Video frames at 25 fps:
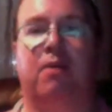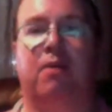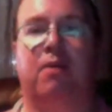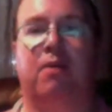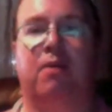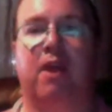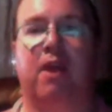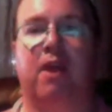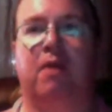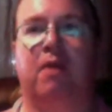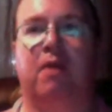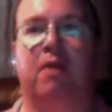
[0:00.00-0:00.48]

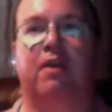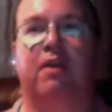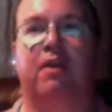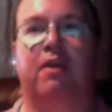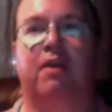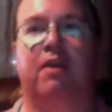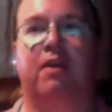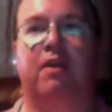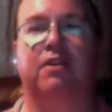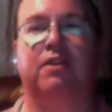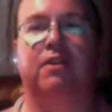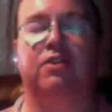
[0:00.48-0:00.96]
methods is you
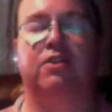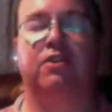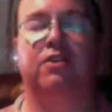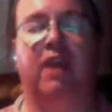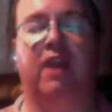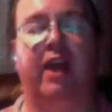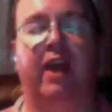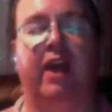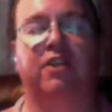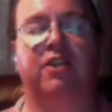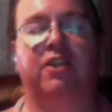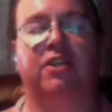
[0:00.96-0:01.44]
can
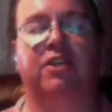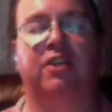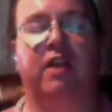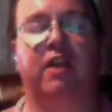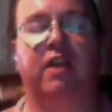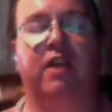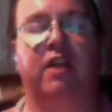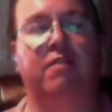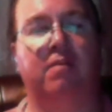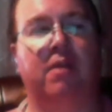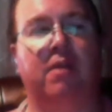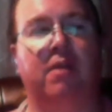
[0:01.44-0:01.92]
cache that
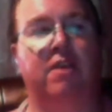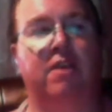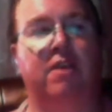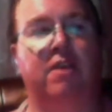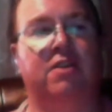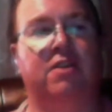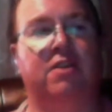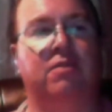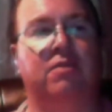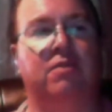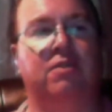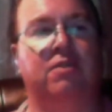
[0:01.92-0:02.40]
information
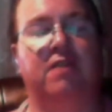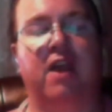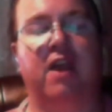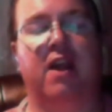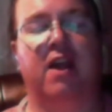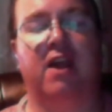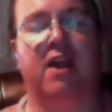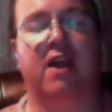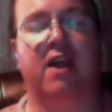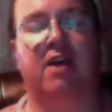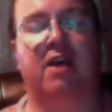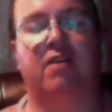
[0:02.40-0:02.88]
once you've got it
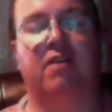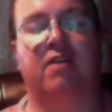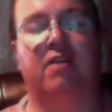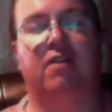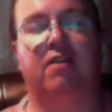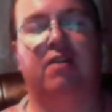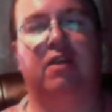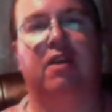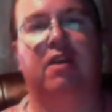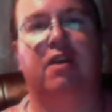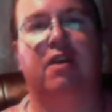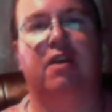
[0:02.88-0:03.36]
out,
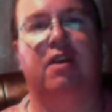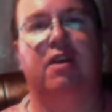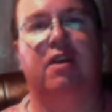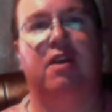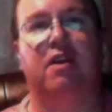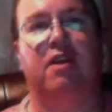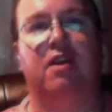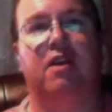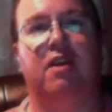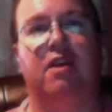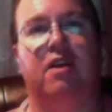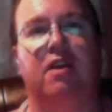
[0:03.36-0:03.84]

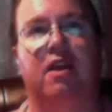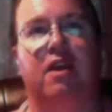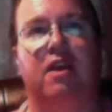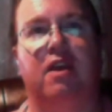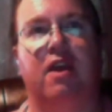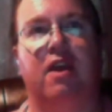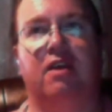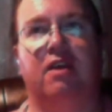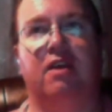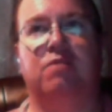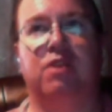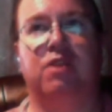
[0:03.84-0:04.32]
and
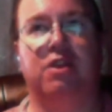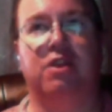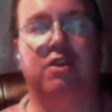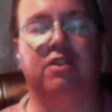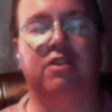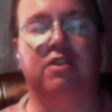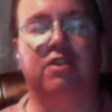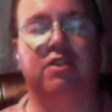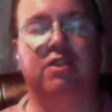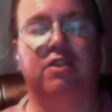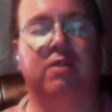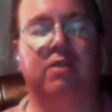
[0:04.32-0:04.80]
then reuse it
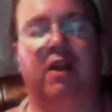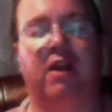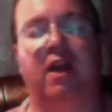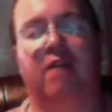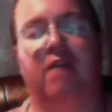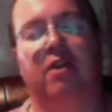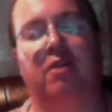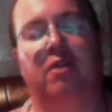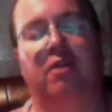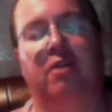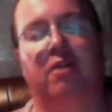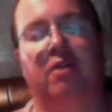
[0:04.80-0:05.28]
without having
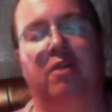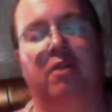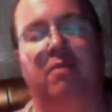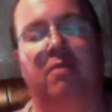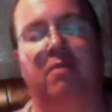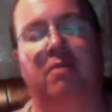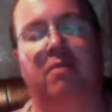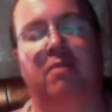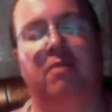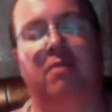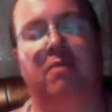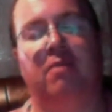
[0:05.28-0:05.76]
to go back
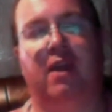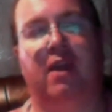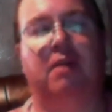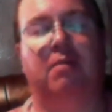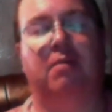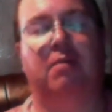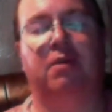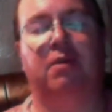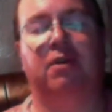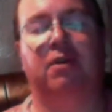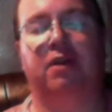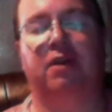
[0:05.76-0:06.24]
and
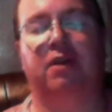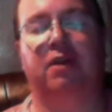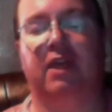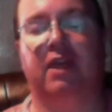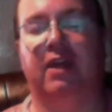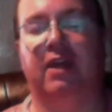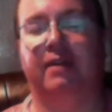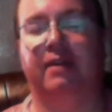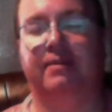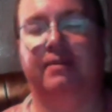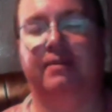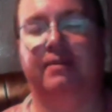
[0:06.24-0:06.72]
pull it again.